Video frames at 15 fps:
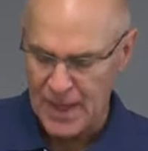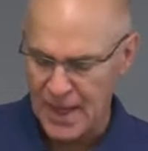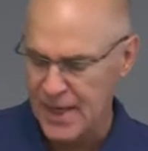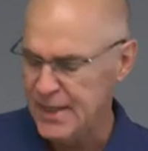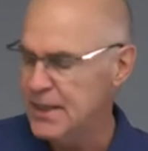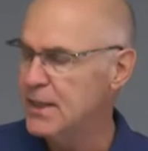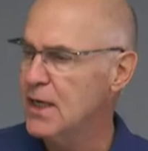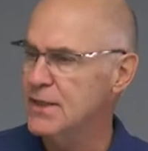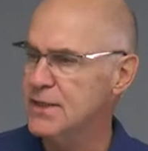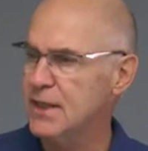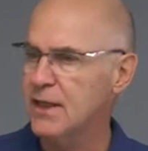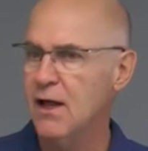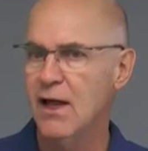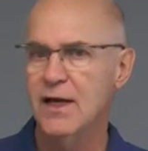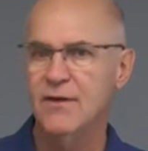and he does a
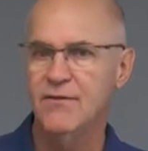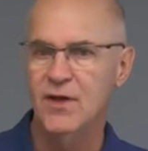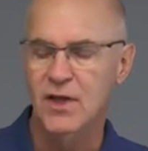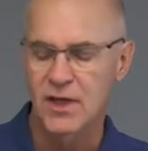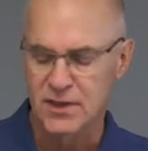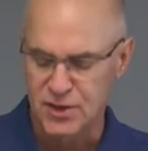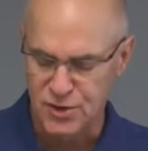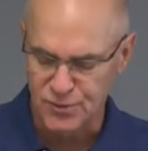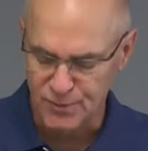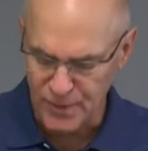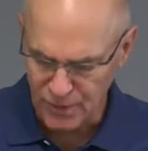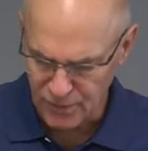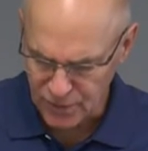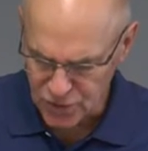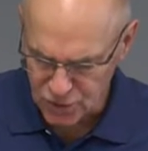kind of a
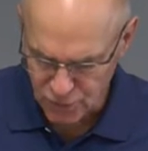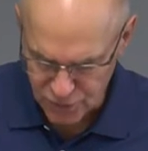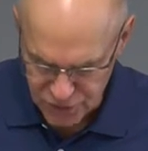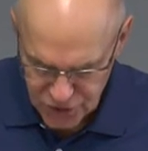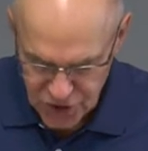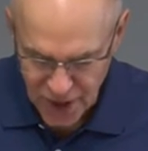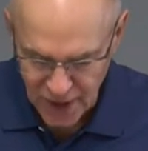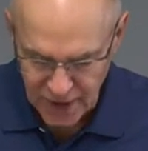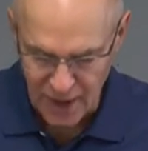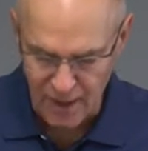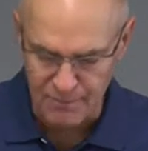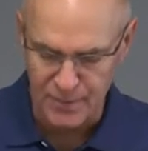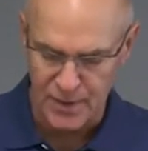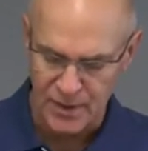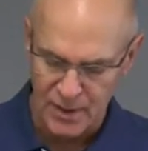spiritual
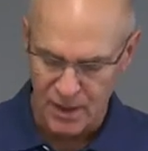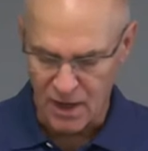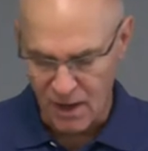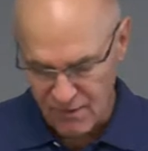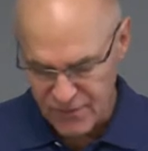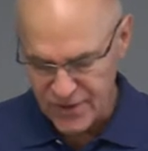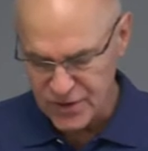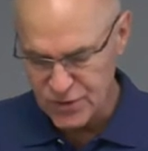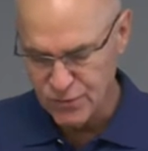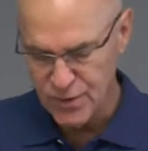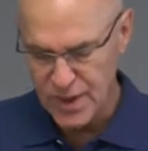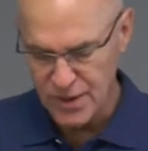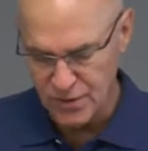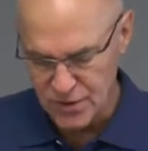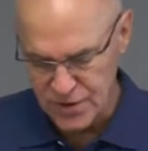checkup of his
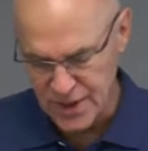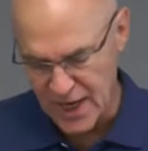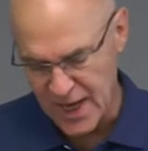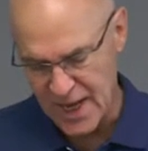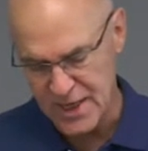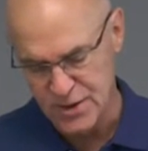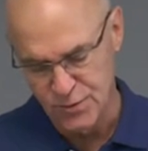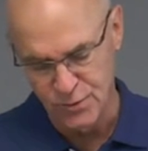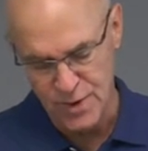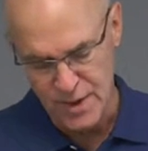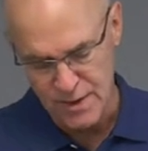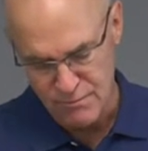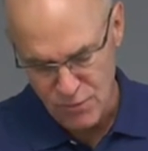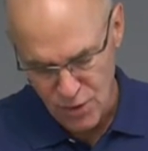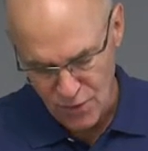readers as
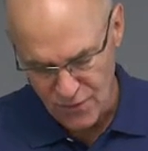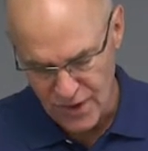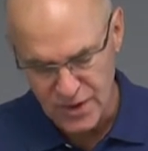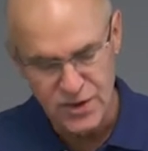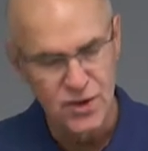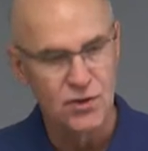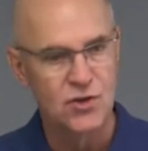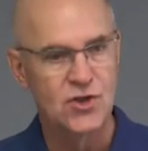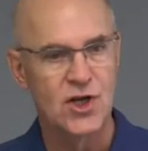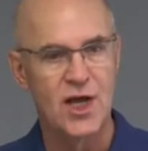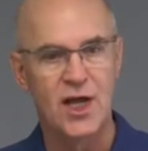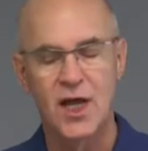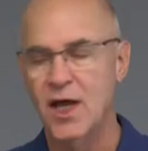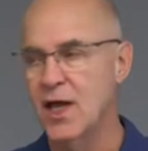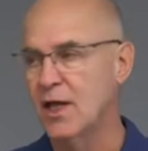we move into cha
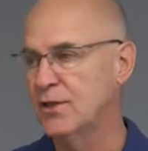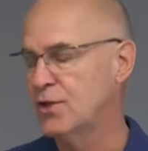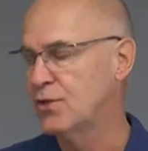uh,